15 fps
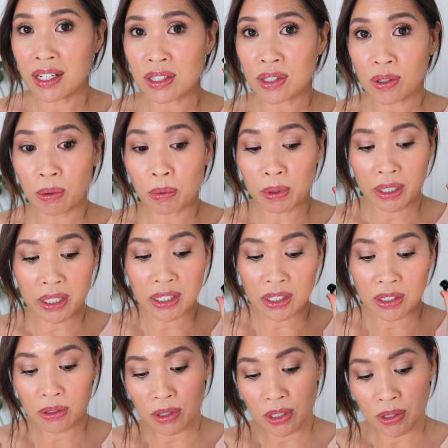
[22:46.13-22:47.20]
So I will
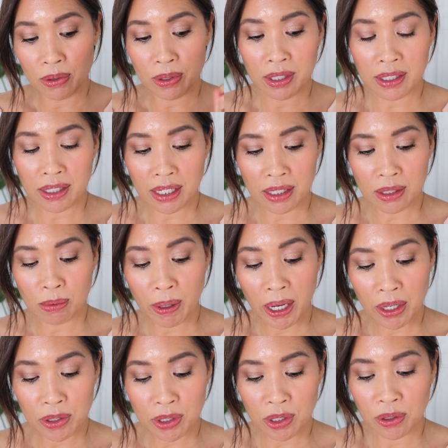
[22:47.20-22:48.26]
continue to use this as
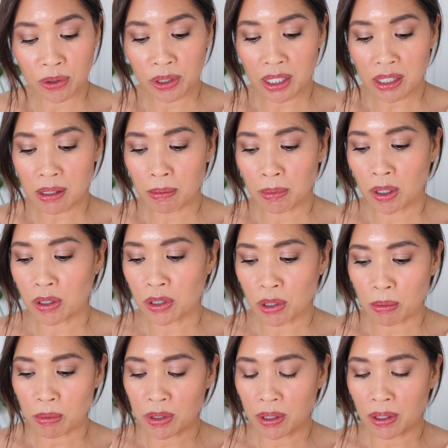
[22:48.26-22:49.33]
well. So you'll get some
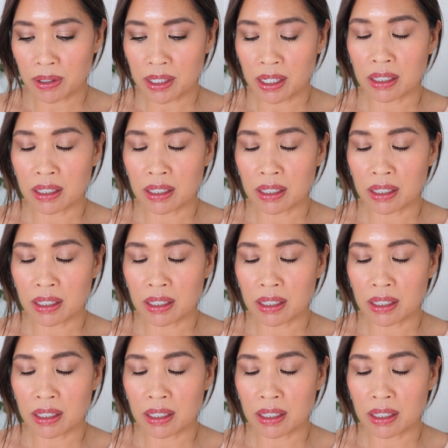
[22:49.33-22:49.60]
long-term results.